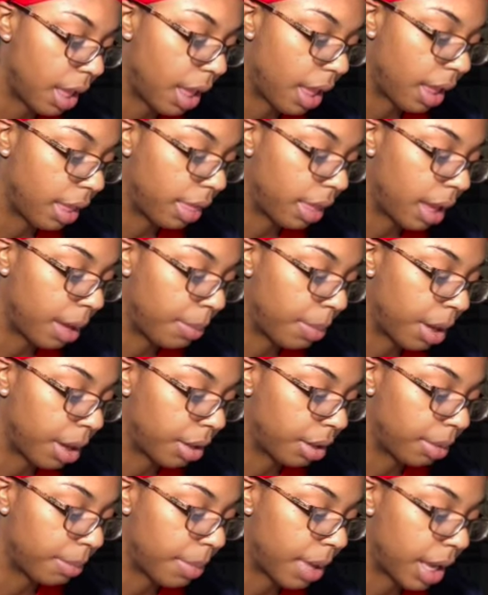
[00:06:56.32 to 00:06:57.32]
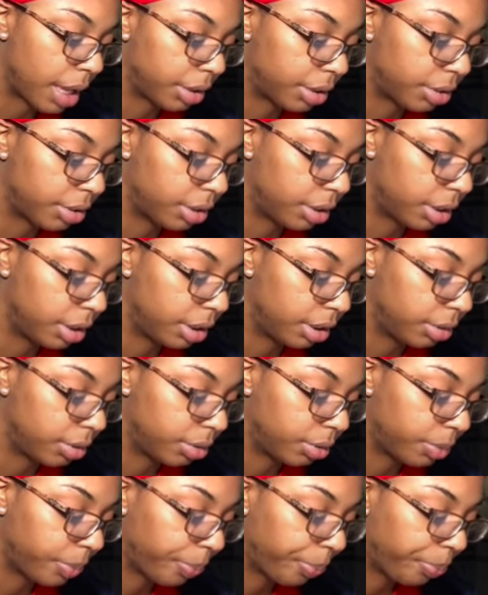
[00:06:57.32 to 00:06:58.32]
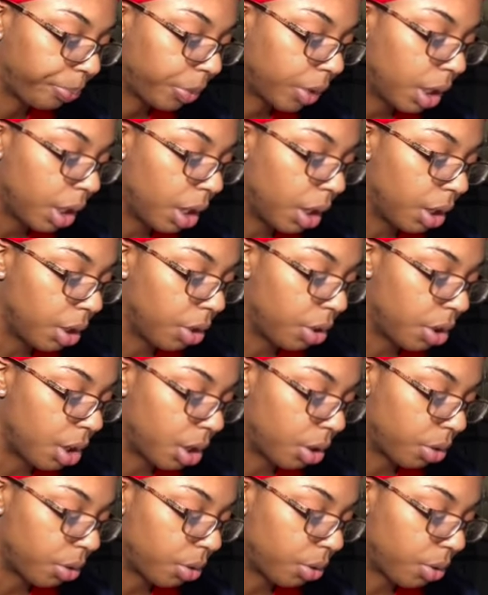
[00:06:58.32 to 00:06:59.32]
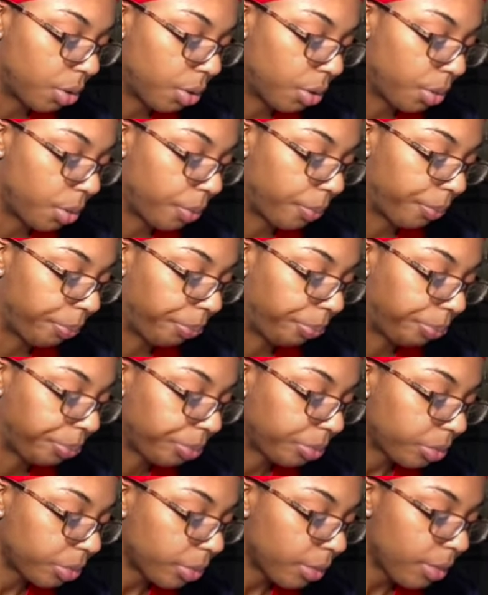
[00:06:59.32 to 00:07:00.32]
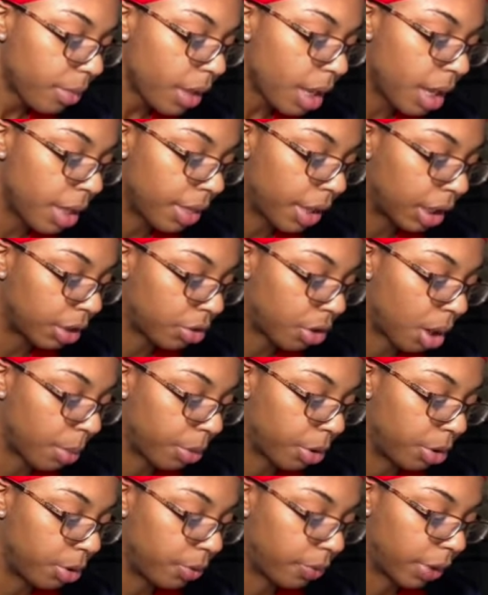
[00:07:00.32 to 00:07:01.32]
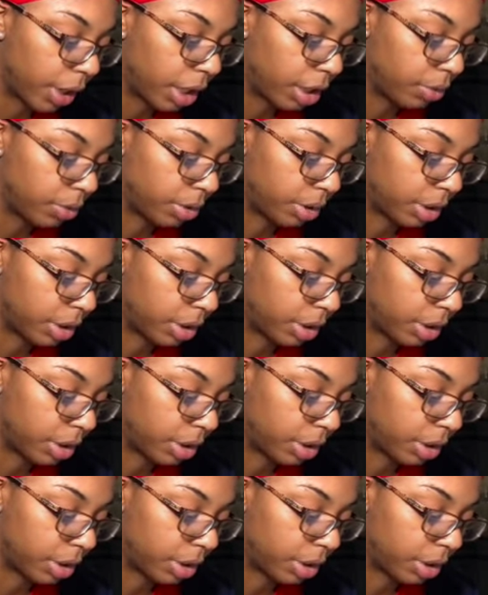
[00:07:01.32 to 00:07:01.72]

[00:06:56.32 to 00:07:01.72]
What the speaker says: And they bear the master seal. No, that trauma you faced